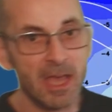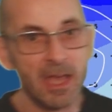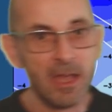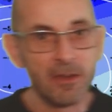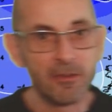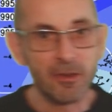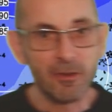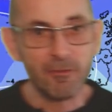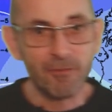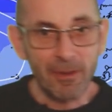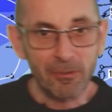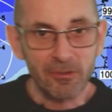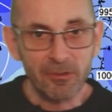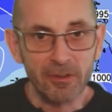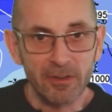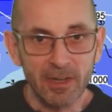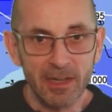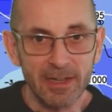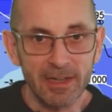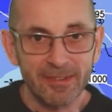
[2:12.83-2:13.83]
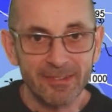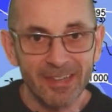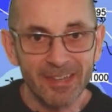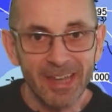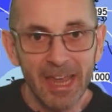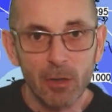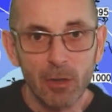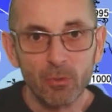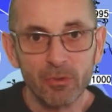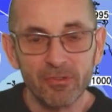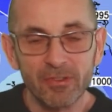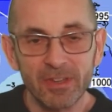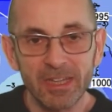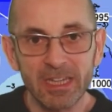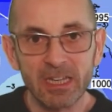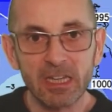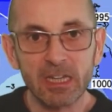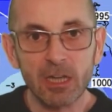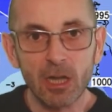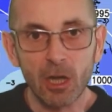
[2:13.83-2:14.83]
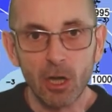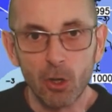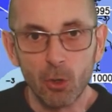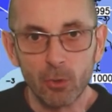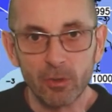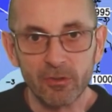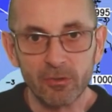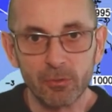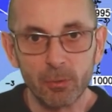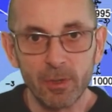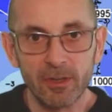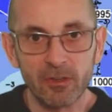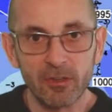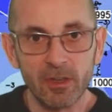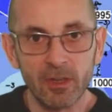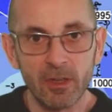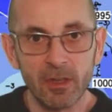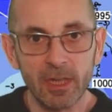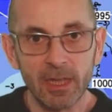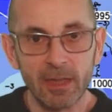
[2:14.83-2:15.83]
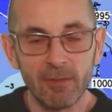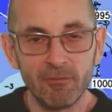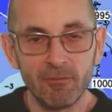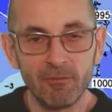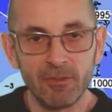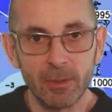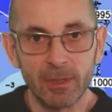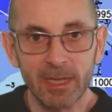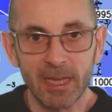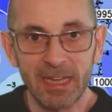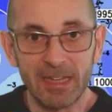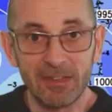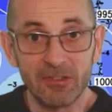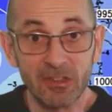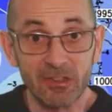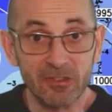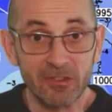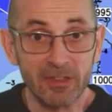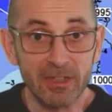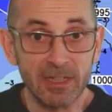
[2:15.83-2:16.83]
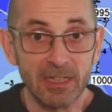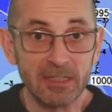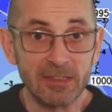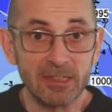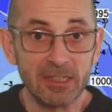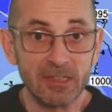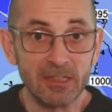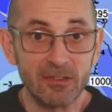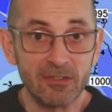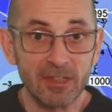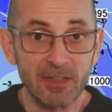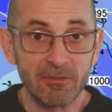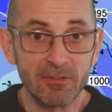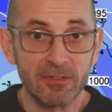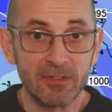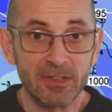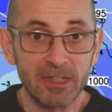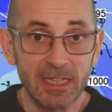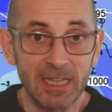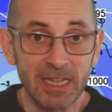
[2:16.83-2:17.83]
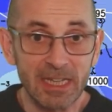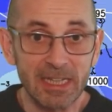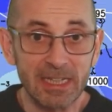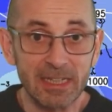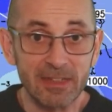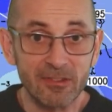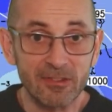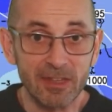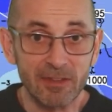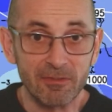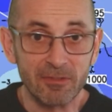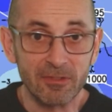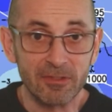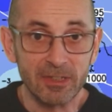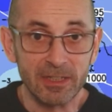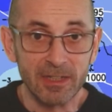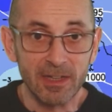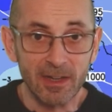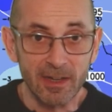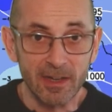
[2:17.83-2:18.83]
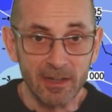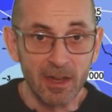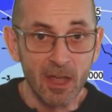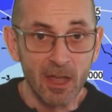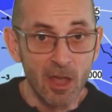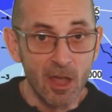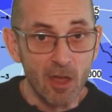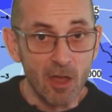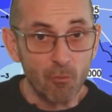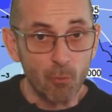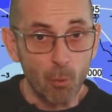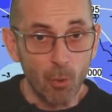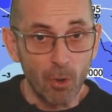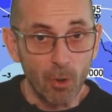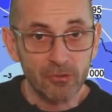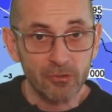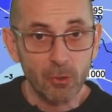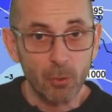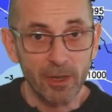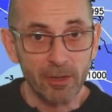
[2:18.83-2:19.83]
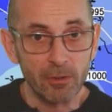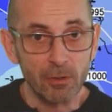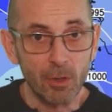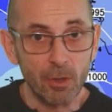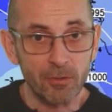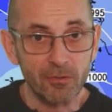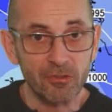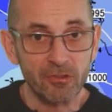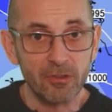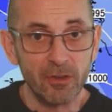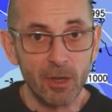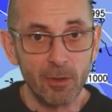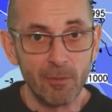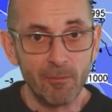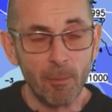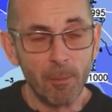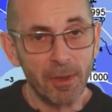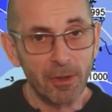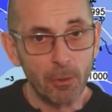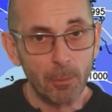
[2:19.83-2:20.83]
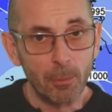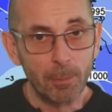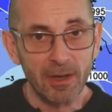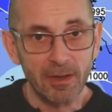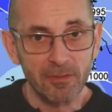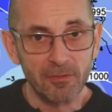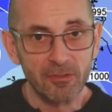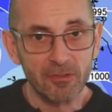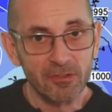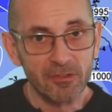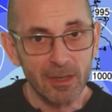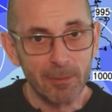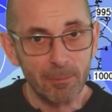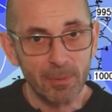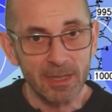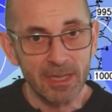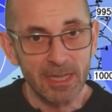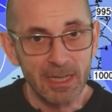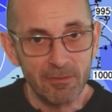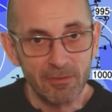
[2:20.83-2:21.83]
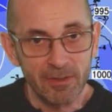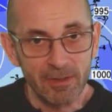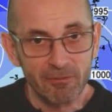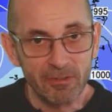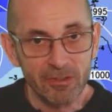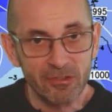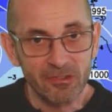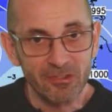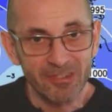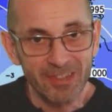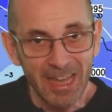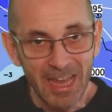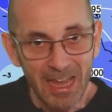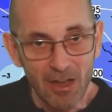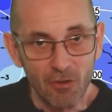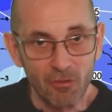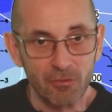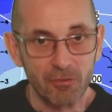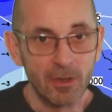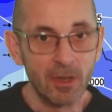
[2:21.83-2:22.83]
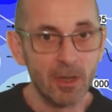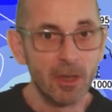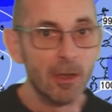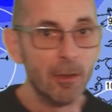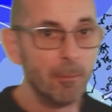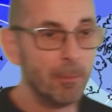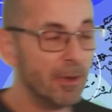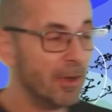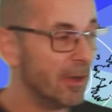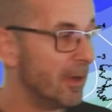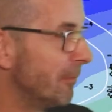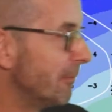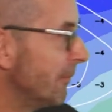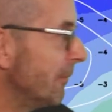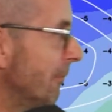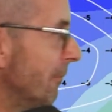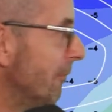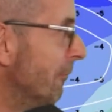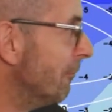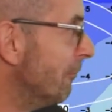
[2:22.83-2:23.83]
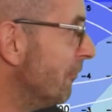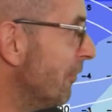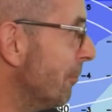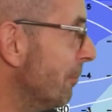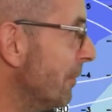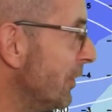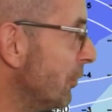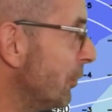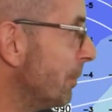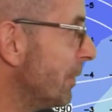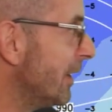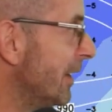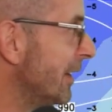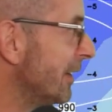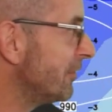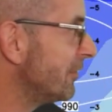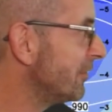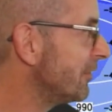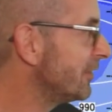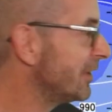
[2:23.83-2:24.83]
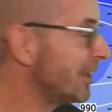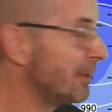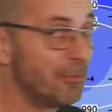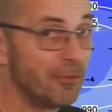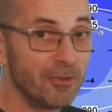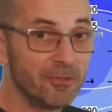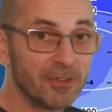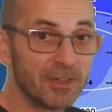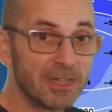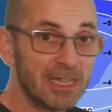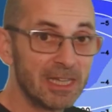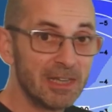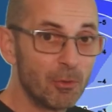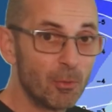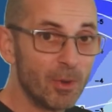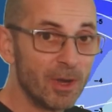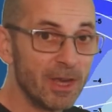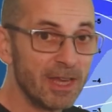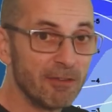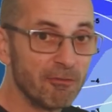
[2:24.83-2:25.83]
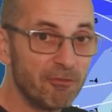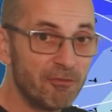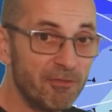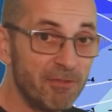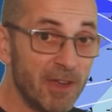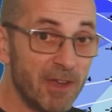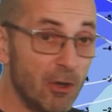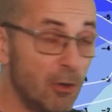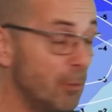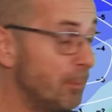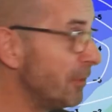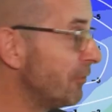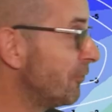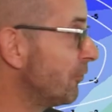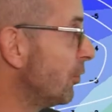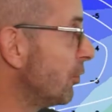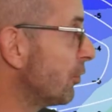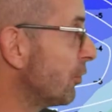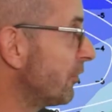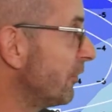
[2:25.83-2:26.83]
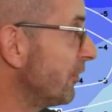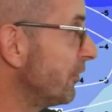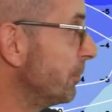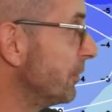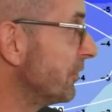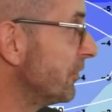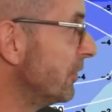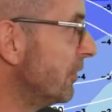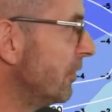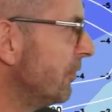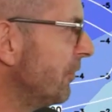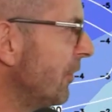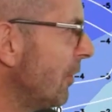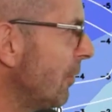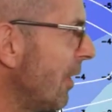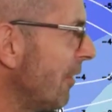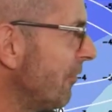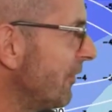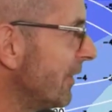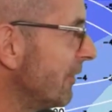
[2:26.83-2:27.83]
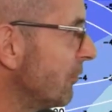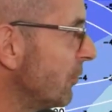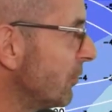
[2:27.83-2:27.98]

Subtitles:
2009-10 was the coldest winter in the UK since 1978-79. There was quite a lot of snow in the middle part of December, even in the south, but the middle part of December is a giveaway. It fell before Christmas, and although I think there